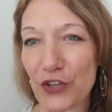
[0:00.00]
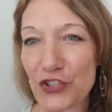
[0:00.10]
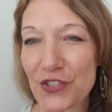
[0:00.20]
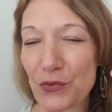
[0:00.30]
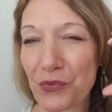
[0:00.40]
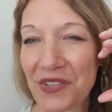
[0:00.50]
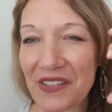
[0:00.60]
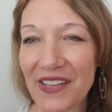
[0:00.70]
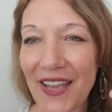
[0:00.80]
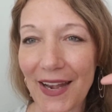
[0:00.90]
They're just
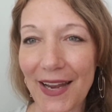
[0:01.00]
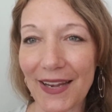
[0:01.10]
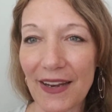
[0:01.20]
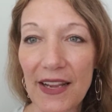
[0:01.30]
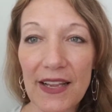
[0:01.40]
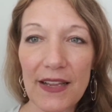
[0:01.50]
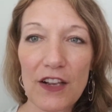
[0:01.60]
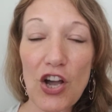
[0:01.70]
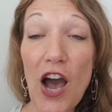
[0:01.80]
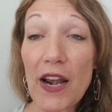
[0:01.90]
really getting
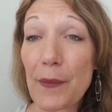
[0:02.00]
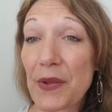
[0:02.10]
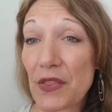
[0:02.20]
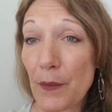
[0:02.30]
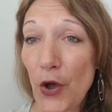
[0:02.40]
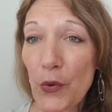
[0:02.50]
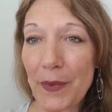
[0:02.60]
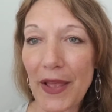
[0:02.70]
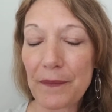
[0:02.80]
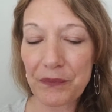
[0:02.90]
caught up in the
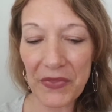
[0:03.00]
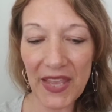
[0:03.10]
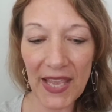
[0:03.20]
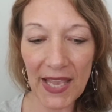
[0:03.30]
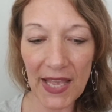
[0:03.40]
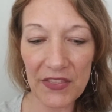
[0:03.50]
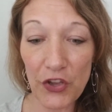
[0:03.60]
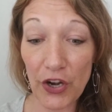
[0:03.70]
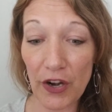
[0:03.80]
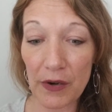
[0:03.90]
moment and
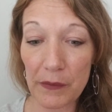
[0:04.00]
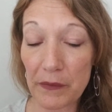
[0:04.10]
they're